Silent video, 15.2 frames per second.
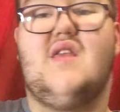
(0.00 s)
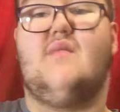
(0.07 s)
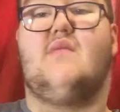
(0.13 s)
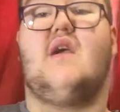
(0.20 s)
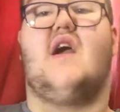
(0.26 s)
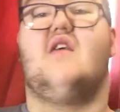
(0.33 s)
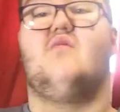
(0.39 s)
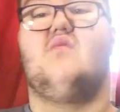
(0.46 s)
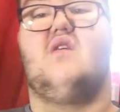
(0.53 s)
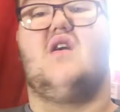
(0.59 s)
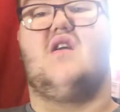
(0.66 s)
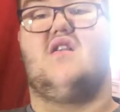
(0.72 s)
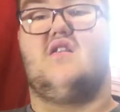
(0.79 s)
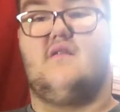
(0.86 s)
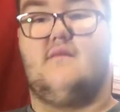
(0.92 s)
What's up, guys? We
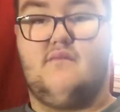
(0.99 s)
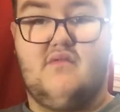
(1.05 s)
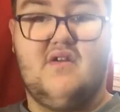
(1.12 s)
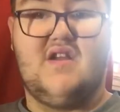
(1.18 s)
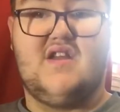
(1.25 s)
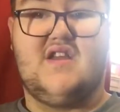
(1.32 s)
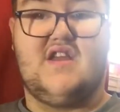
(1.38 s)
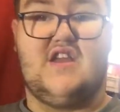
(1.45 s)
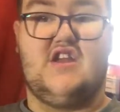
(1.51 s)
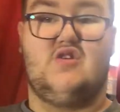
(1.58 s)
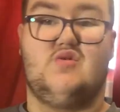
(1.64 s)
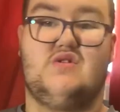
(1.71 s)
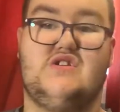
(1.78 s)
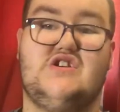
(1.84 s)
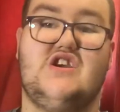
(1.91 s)
got Sabrina Teenage
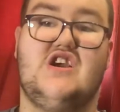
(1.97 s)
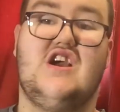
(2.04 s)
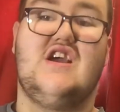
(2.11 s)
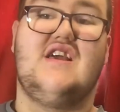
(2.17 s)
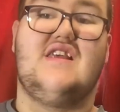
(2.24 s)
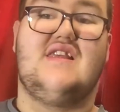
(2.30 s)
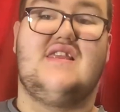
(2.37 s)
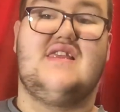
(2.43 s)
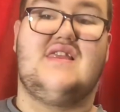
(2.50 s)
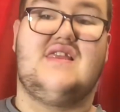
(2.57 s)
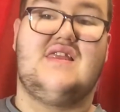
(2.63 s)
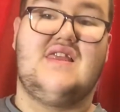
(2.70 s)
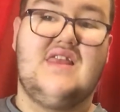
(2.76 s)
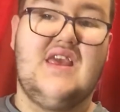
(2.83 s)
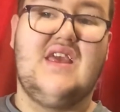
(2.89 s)
Witch,
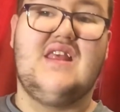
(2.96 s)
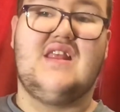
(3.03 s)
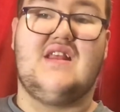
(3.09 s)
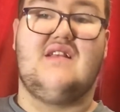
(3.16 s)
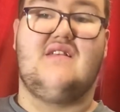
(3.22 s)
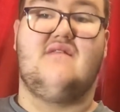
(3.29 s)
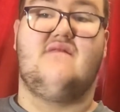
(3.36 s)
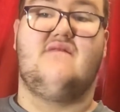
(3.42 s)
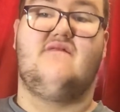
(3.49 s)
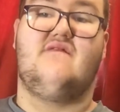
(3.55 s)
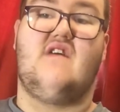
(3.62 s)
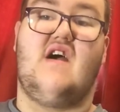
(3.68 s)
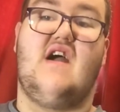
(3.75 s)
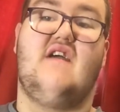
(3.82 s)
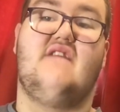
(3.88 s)
Season
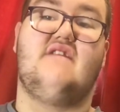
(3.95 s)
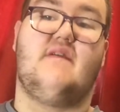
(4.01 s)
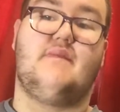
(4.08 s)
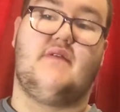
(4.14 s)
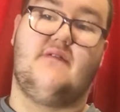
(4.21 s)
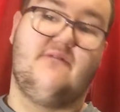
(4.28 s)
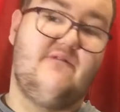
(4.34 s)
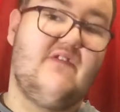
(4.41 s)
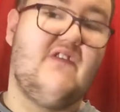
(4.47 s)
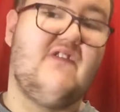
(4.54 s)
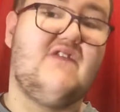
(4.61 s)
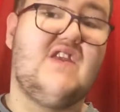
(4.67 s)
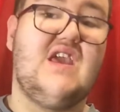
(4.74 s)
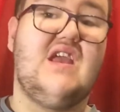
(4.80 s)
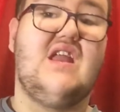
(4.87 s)
5, Episode
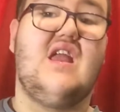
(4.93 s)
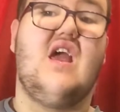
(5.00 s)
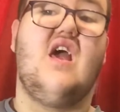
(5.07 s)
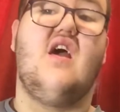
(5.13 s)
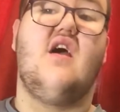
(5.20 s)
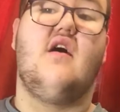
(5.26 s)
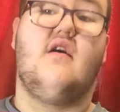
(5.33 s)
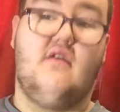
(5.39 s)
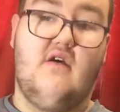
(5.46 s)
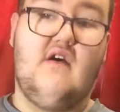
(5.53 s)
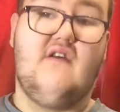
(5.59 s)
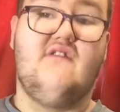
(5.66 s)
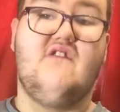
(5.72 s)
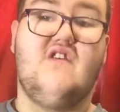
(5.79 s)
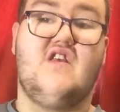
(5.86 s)
15.
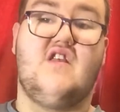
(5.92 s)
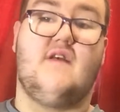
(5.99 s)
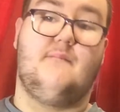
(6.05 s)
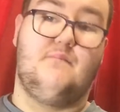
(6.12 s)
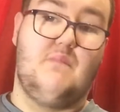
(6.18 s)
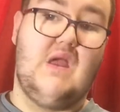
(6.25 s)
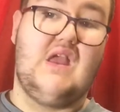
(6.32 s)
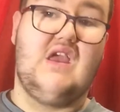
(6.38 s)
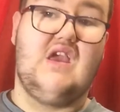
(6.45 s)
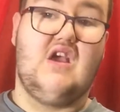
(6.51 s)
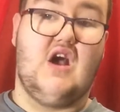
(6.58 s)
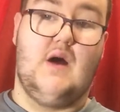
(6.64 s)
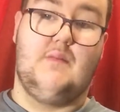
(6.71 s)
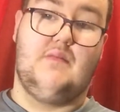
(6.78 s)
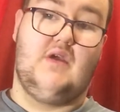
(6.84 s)
Love is a many
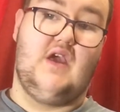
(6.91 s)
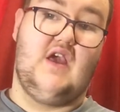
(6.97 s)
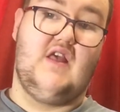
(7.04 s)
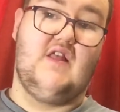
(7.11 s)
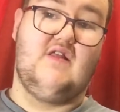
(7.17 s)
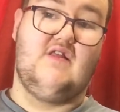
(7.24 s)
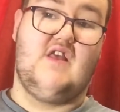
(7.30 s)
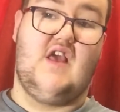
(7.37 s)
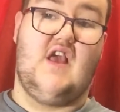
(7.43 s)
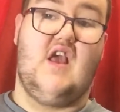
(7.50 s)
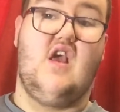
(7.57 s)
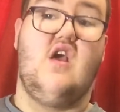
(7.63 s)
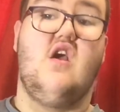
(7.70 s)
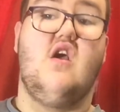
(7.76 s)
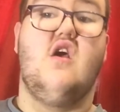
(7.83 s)
complicated thing.
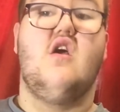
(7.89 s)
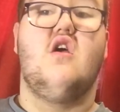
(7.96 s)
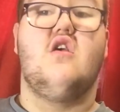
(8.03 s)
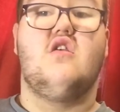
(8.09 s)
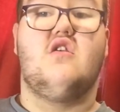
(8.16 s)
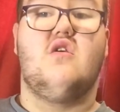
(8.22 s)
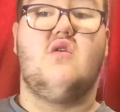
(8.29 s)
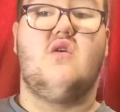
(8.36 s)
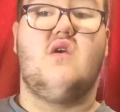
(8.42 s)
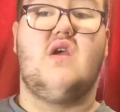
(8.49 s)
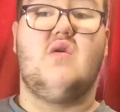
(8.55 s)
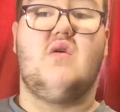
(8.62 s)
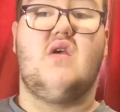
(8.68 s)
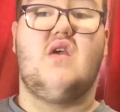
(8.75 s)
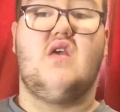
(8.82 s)
So
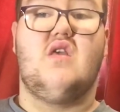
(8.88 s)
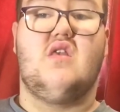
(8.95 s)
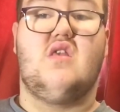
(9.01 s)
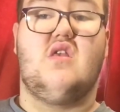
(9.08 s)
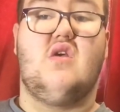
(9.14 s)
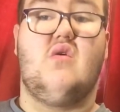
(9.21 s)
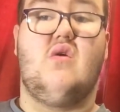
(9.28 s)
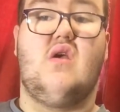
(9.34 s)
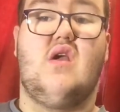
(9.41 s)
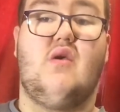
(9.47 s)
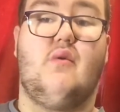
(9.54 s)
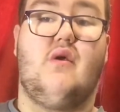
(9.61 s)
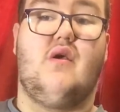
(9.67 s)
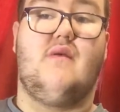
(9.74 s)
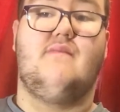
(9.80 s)

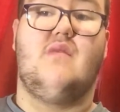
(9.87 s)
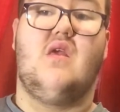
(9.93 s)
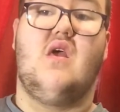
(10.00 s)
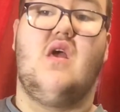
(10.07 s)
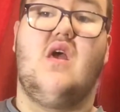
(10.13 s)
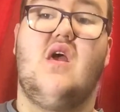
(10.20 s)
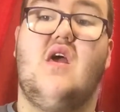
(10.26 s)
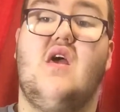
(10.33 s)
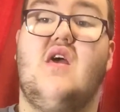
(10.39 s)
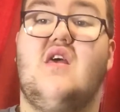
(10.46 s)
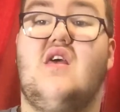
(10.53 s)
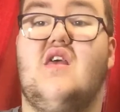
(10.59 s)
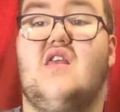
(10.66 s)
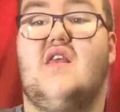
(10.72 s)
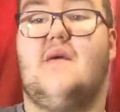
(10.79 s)
anyway,
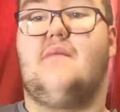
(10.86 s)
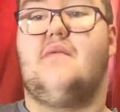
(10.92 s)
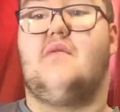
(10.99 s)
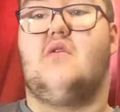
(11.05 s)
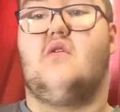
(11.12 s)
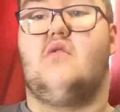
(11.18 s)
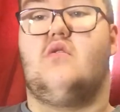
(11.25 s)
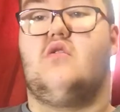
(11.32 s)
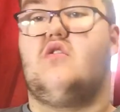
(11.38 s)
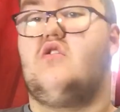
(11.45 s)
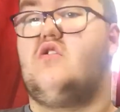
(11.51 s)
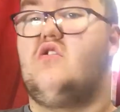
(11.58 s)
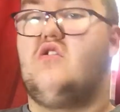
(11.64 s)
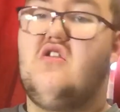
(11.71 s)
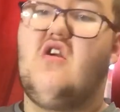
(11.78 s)
this episode
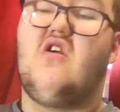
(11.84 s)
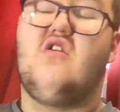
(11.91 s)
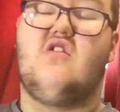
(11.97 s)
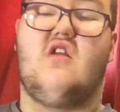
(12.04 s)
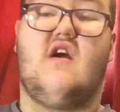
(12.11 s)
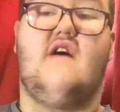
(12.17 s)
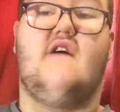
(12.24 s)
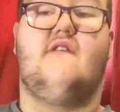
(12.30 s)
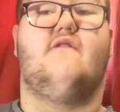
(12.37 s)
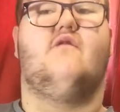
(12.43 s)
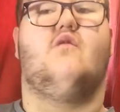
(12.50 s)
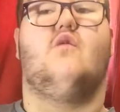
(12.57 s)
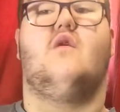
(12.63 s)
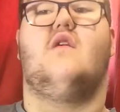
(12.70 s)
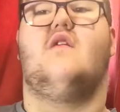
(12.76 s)
starts off
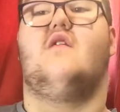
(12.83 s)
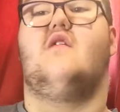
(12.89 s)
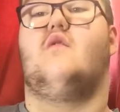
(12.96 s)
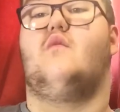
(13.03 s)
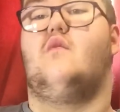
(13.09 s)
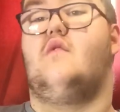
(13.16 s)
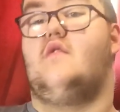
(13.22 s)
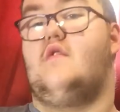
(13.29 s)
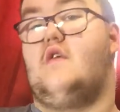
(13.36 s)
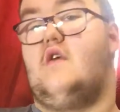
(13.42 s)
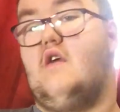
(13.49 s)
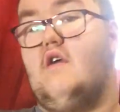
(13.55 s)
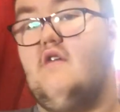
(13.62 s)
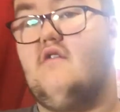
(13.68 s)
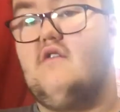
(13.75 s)
with
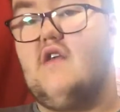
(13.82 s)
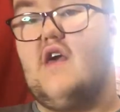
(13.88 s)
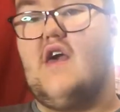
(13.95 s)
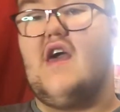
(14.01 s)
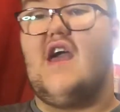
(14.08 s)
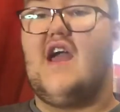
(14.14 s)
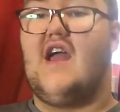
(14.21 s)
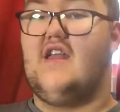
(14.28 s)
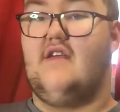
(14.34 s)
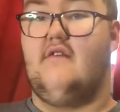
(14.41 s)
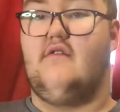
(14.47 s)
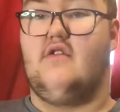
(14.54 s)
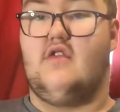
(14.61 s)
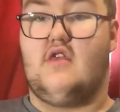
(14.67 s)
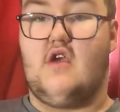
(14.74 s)
Hilda at
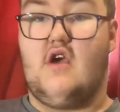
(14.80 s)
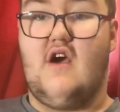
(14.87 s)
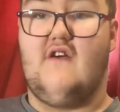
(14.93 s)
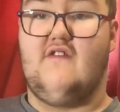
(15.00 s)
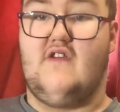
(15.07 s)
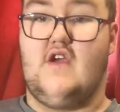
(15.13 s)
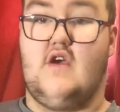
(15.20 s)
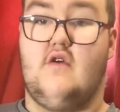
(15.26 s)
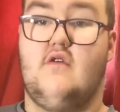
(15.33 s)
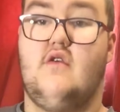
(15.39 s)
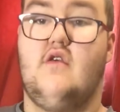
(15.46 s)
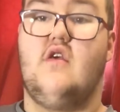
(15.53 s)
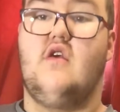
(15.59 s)
Hilda's coffee house.